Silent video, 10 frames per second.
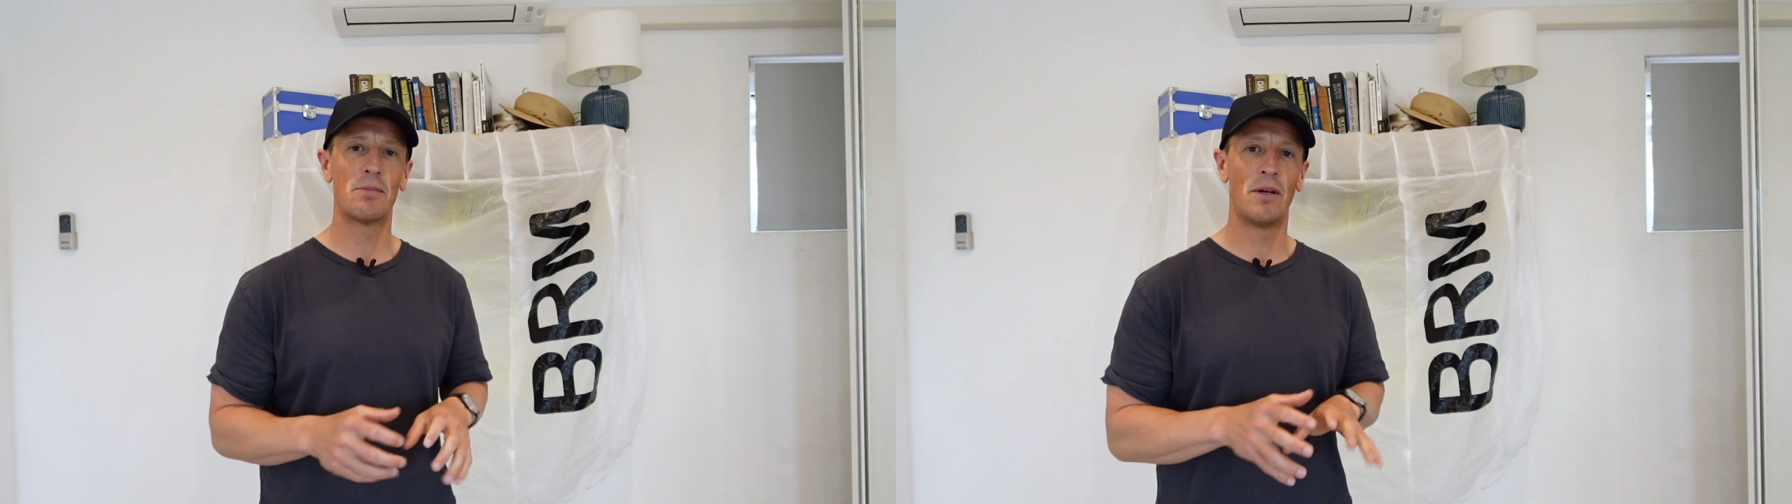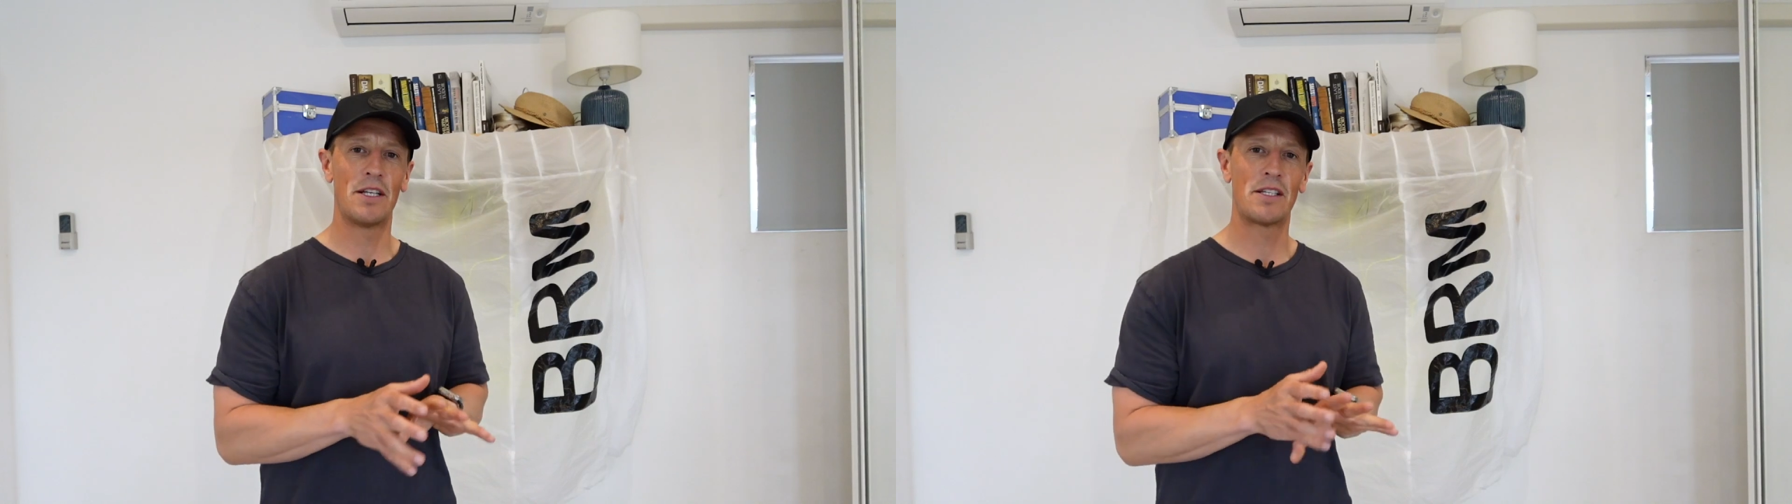
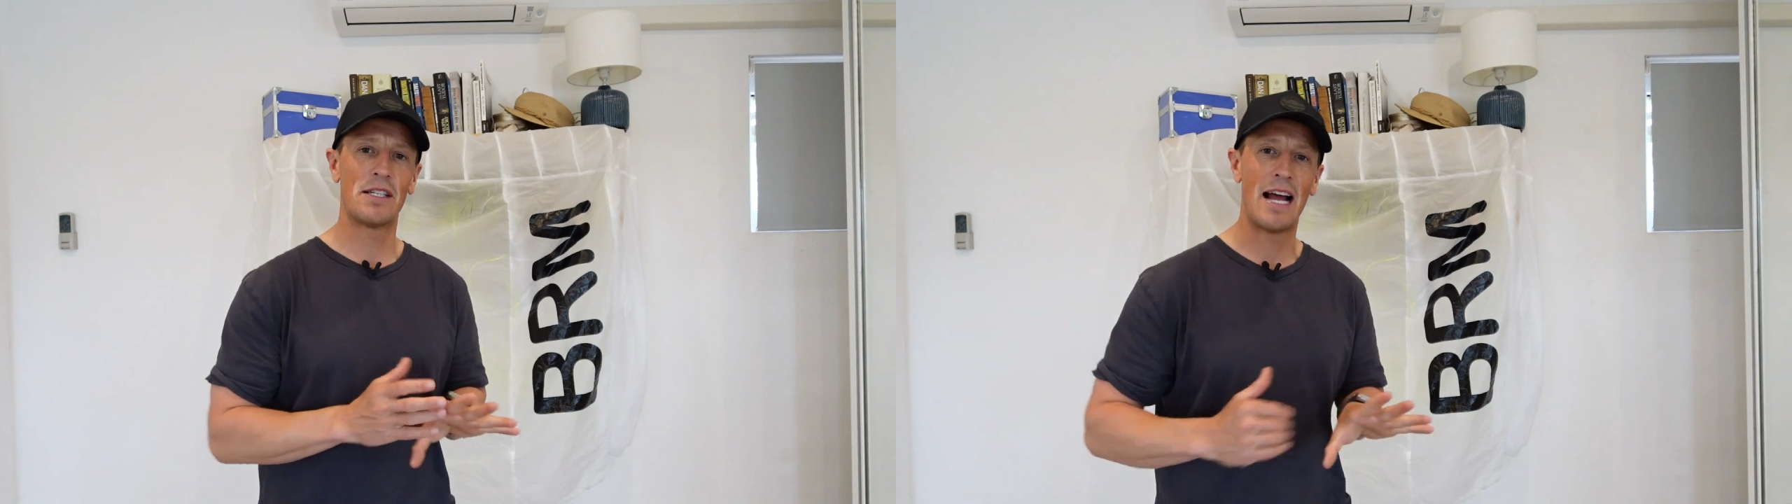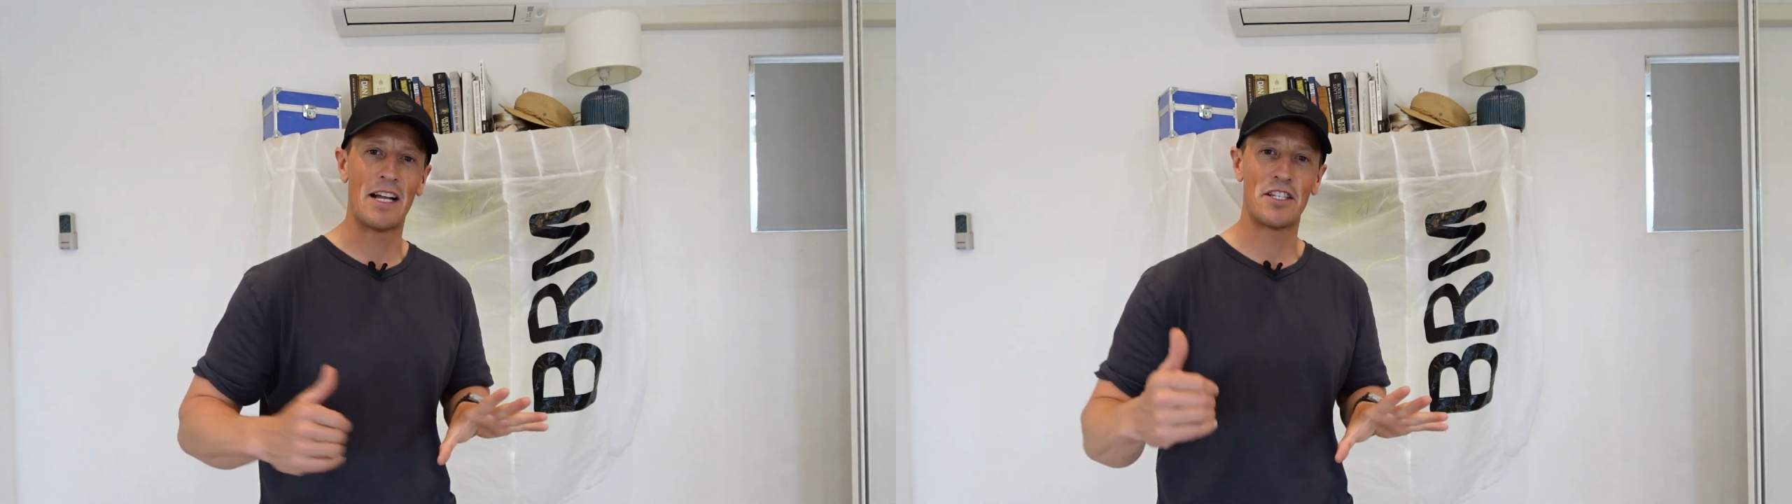but it
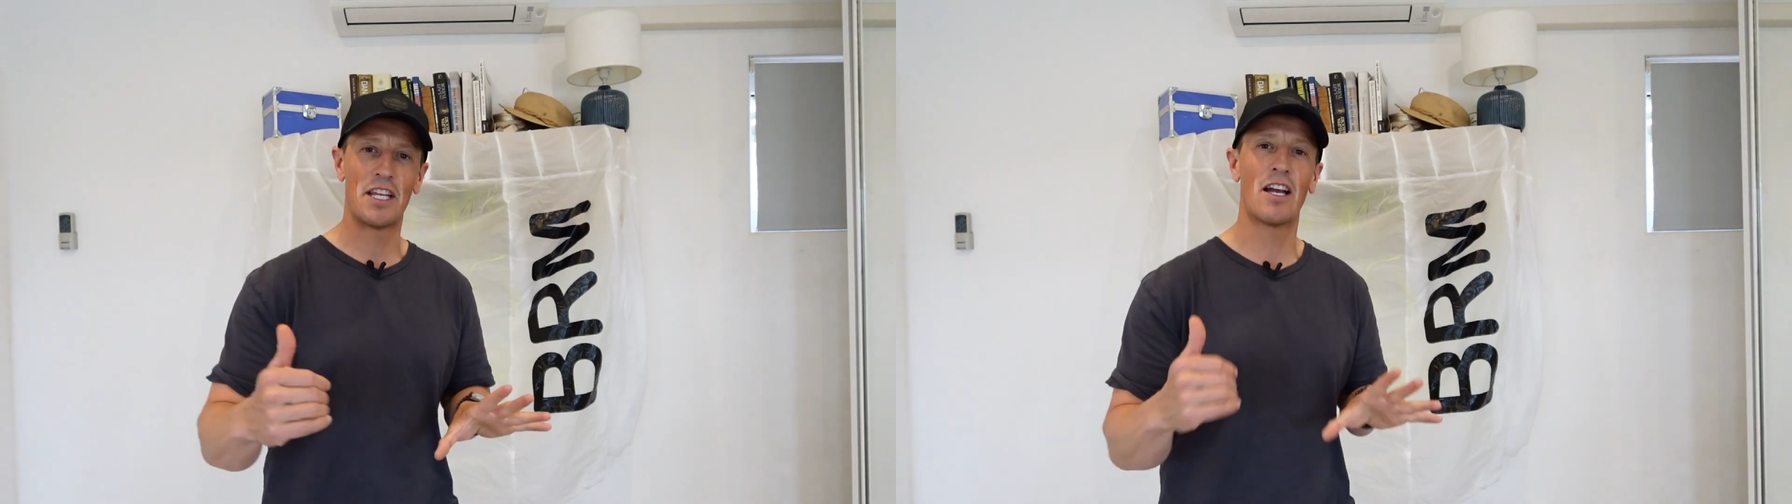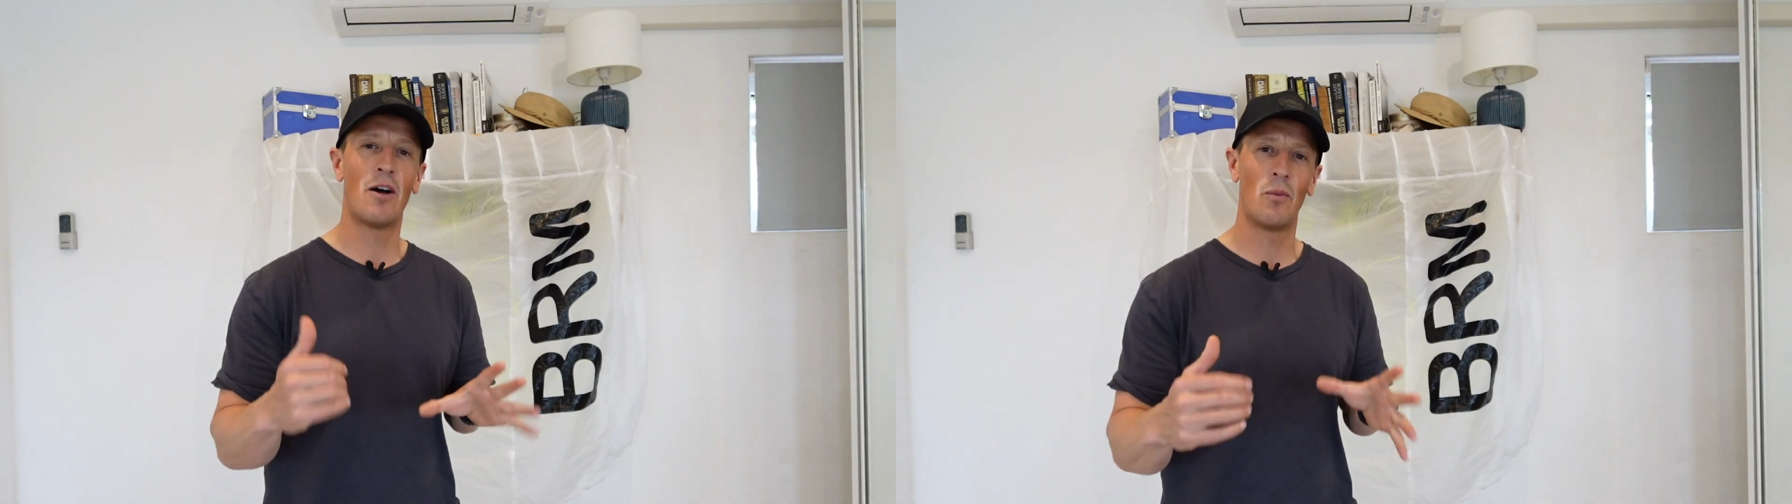doesn't actually
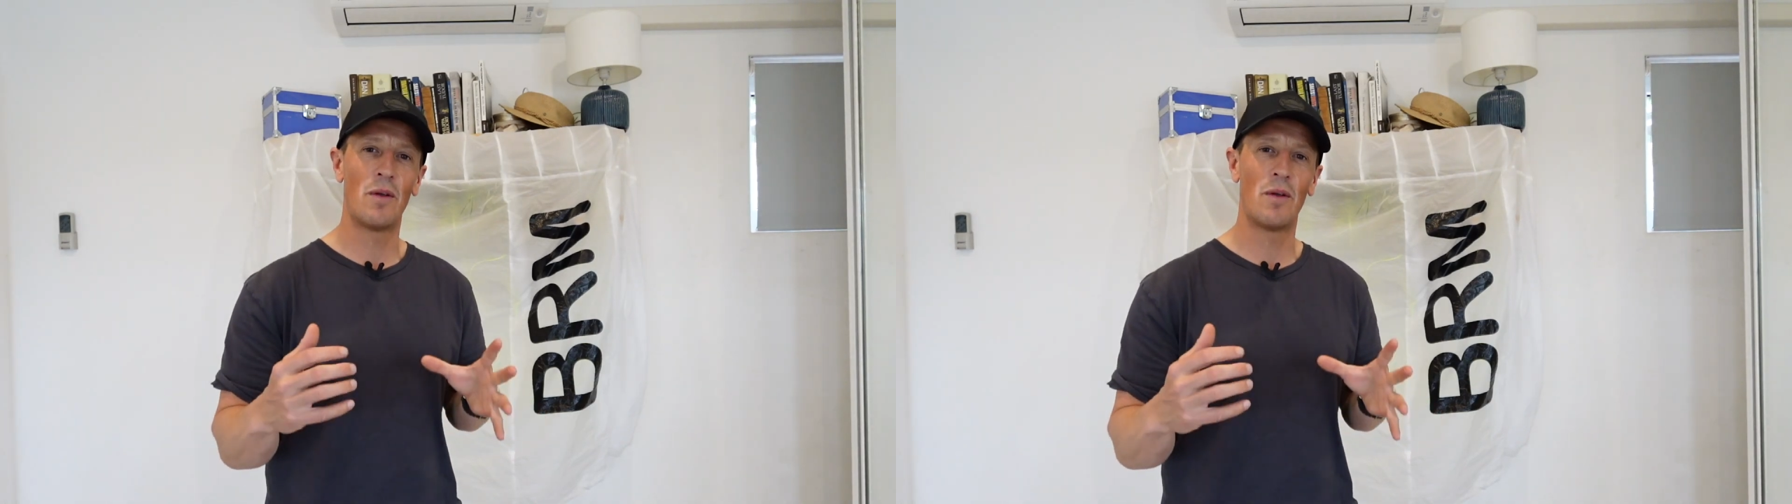come